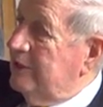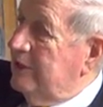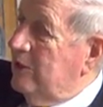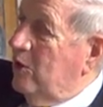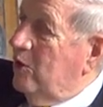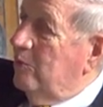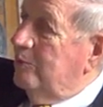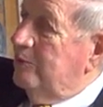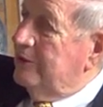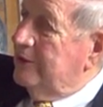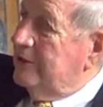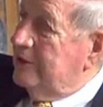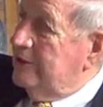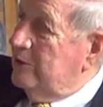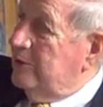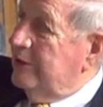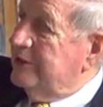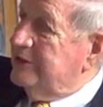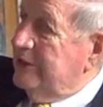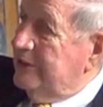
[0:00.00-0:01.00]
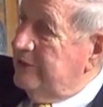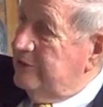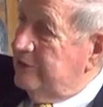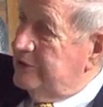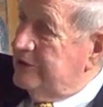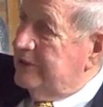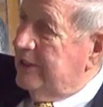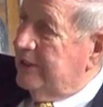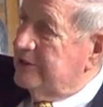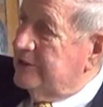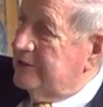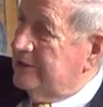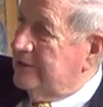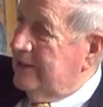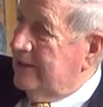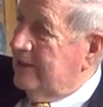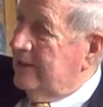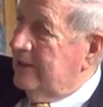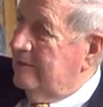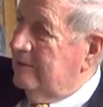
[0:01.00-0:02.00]
we opened the U.S. interest section
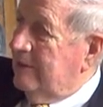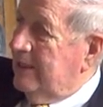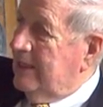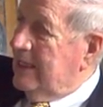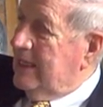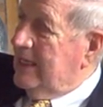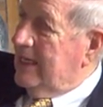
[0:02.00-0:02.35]
there and,